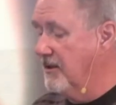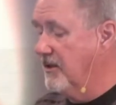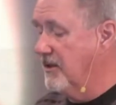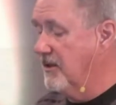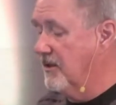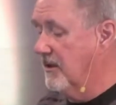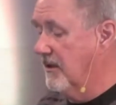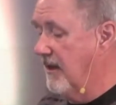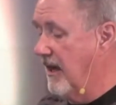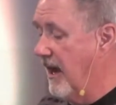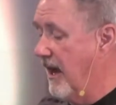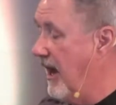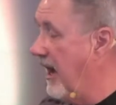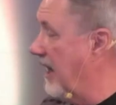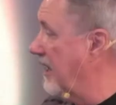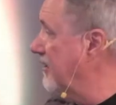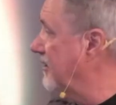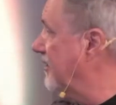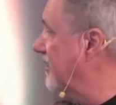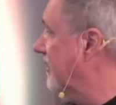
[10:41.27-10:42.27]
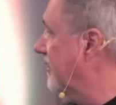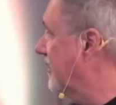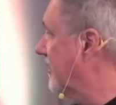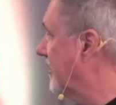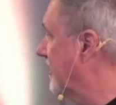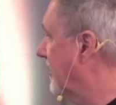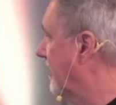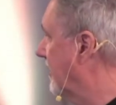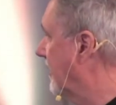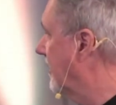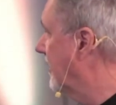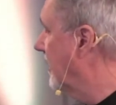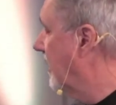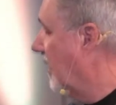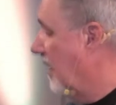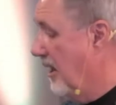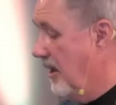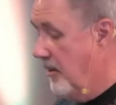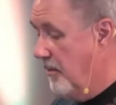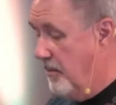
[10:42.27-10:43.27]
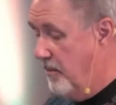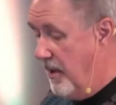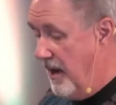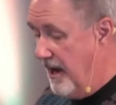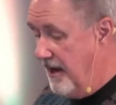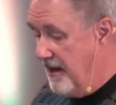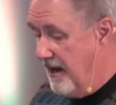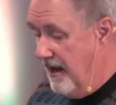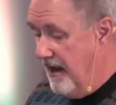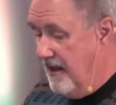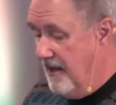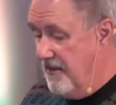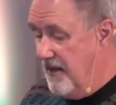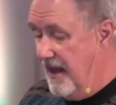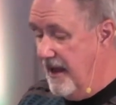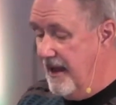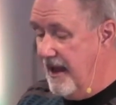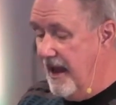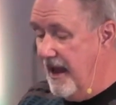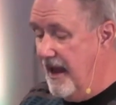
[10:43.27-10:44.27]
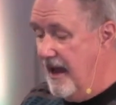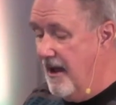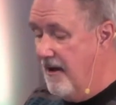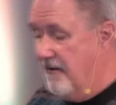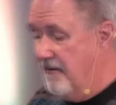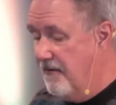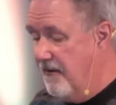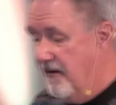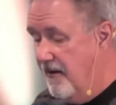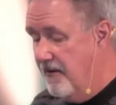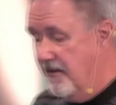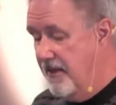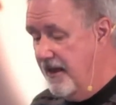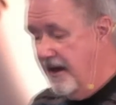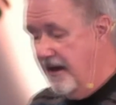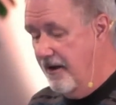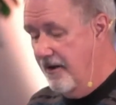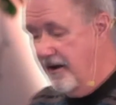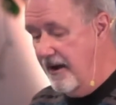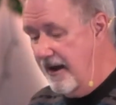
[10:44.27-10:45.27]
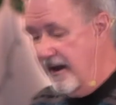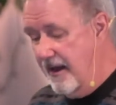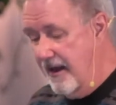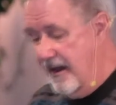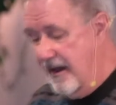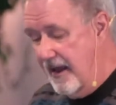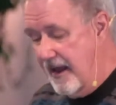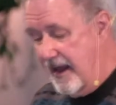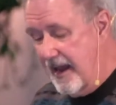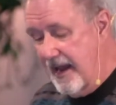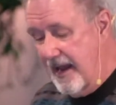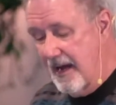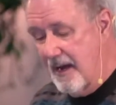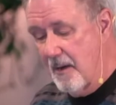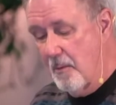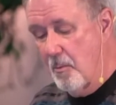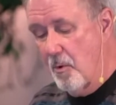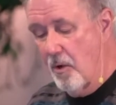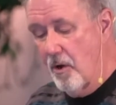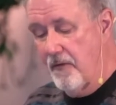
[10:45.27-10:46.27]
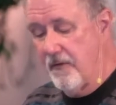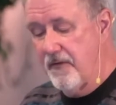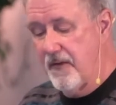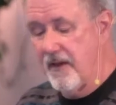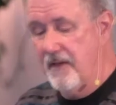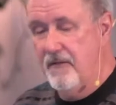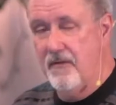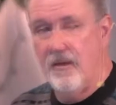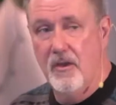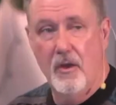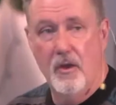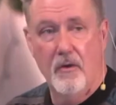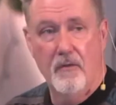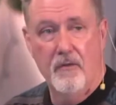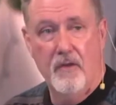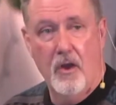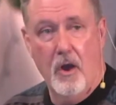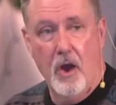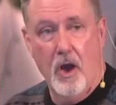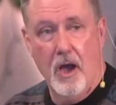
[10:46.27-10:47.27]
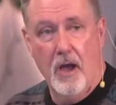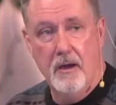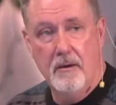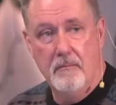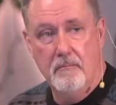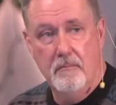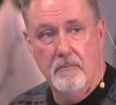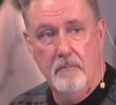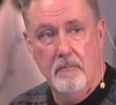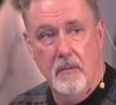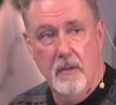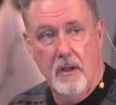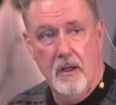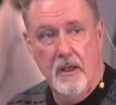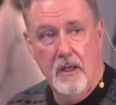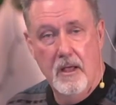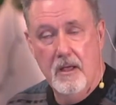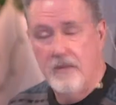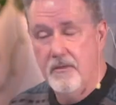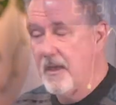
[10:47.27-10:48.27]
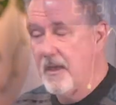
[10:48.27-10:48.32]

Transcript: guys, but they have their anamorphic view of God. They've